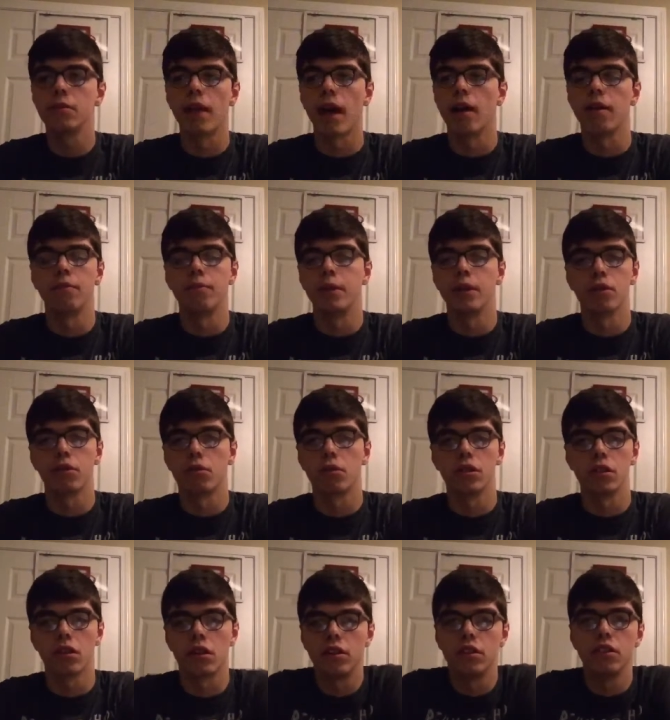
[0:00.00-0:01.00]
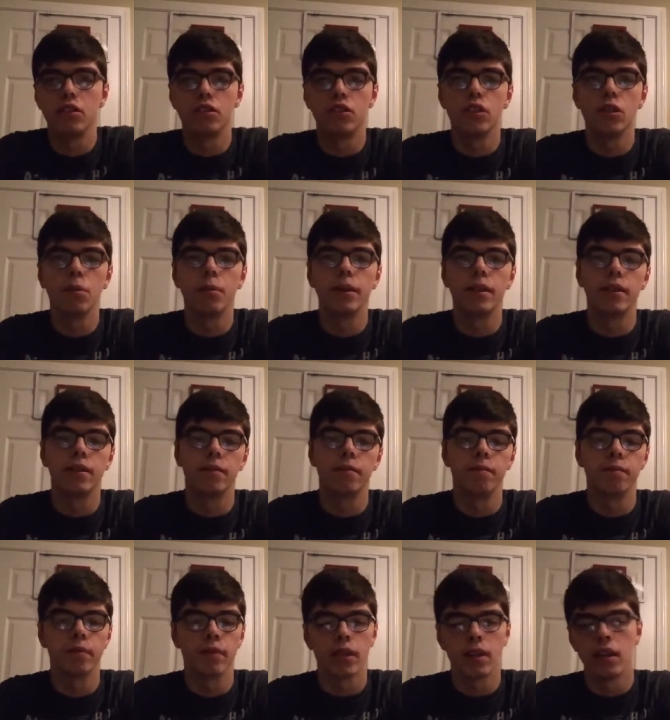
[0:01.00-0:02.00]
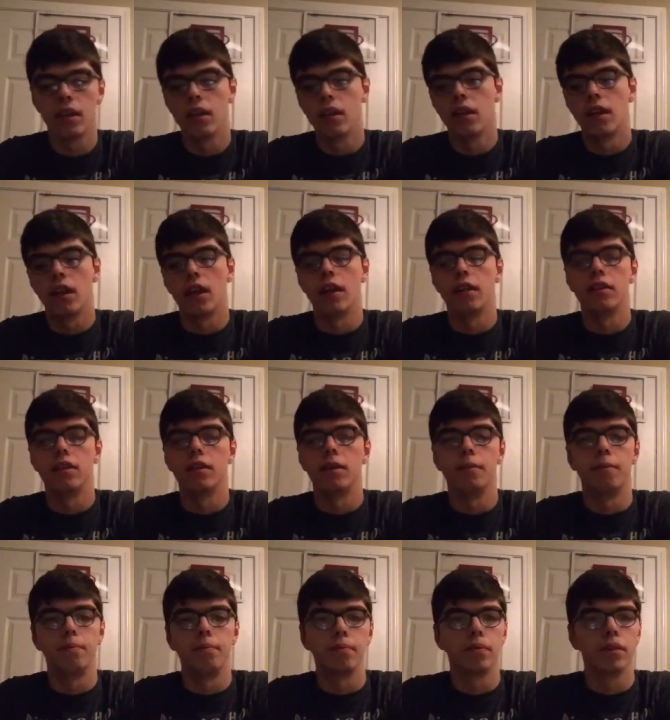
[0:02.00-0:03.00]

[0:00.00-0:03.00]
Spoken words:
that had been recorded on YouTube, and with